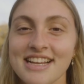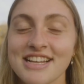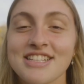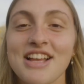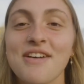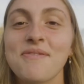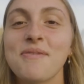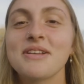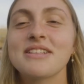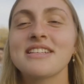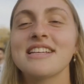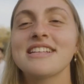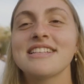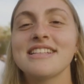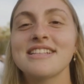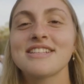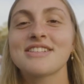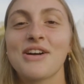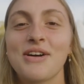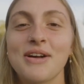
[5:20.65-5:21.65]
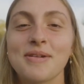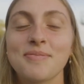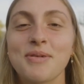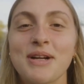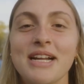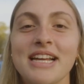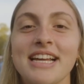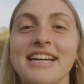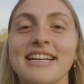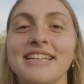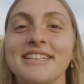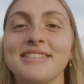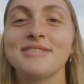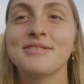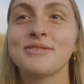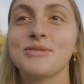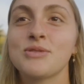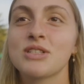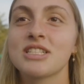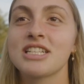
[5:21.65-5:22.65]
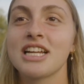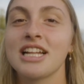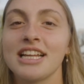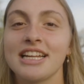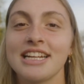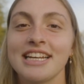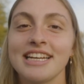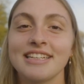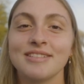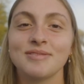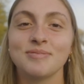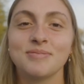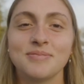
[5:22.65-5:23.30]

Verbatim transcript: Softball season is going pretty good. Okay. We're still in it.